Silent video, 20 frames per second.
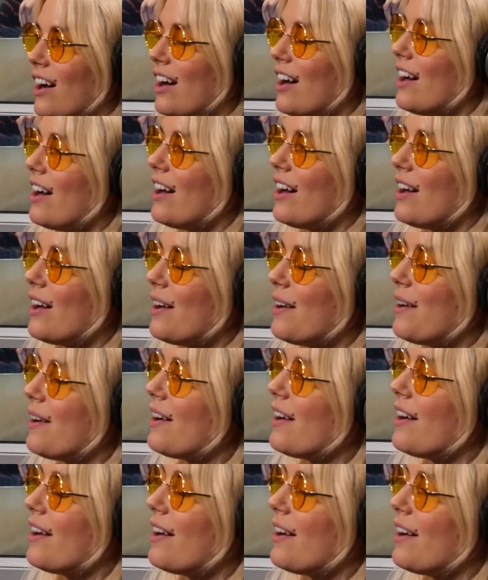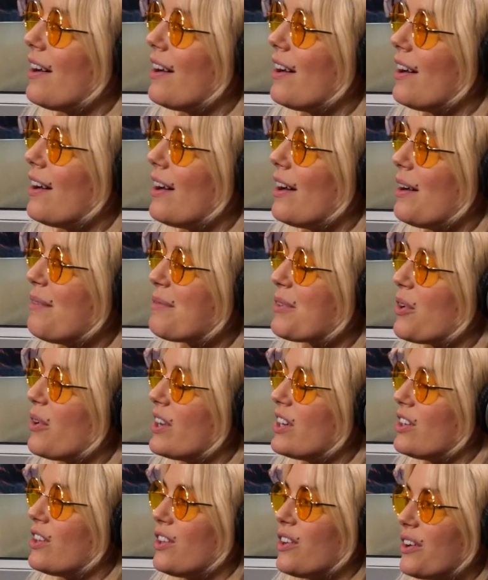um,
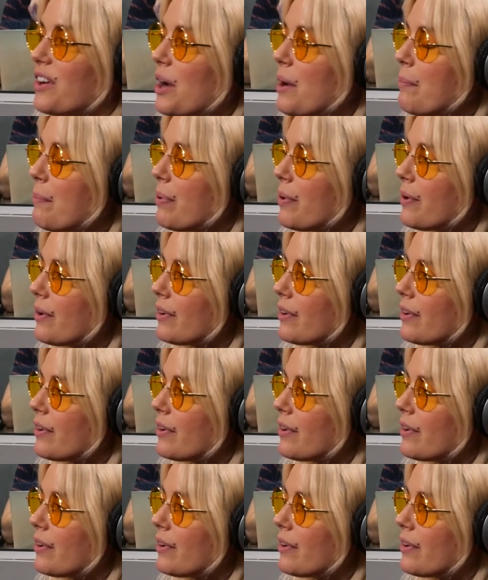going to Europe